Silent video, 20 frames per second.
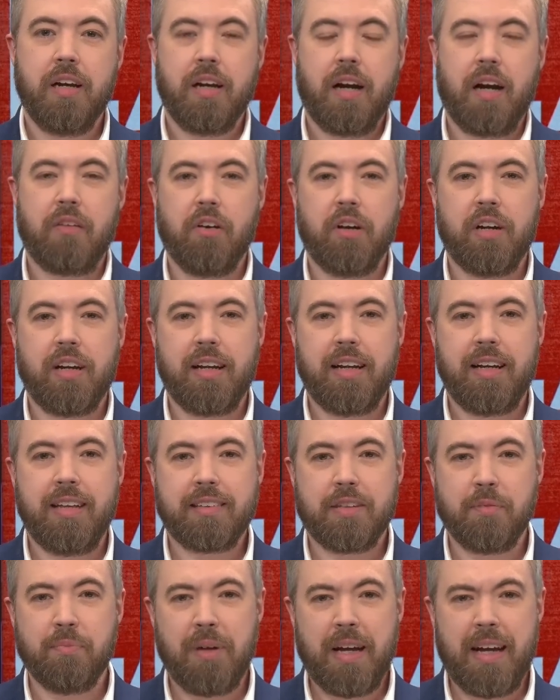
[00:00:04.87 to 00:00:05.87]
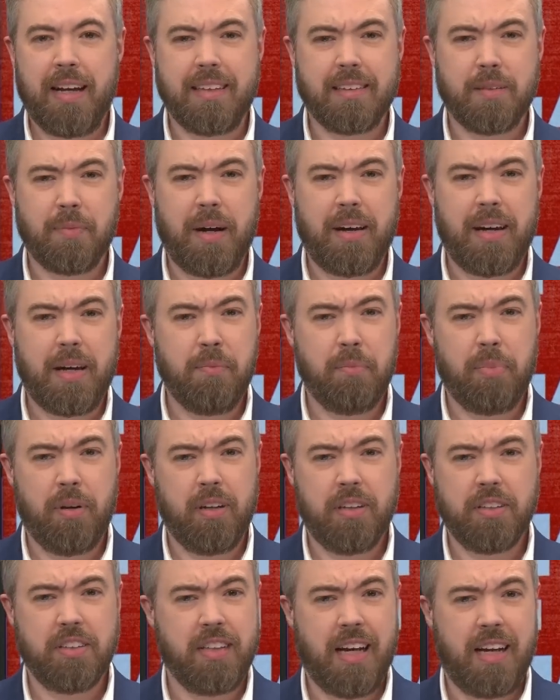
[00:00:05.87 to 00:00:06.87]
Ironically, his complaint is about
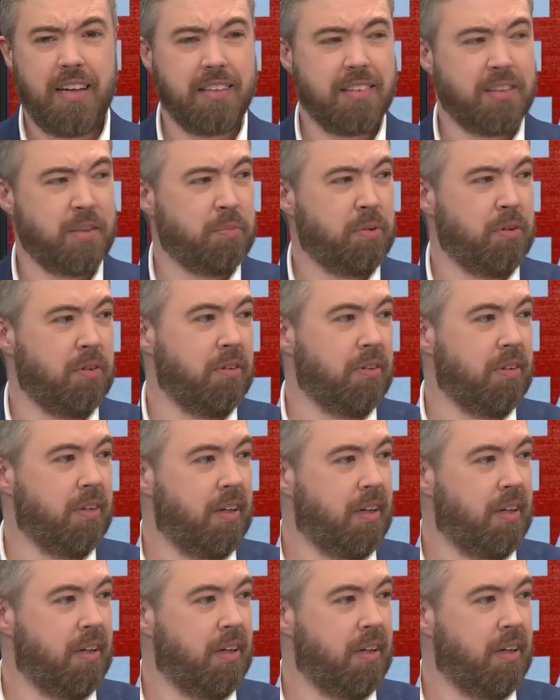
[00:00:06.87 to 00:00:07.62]
impartiality, Paul.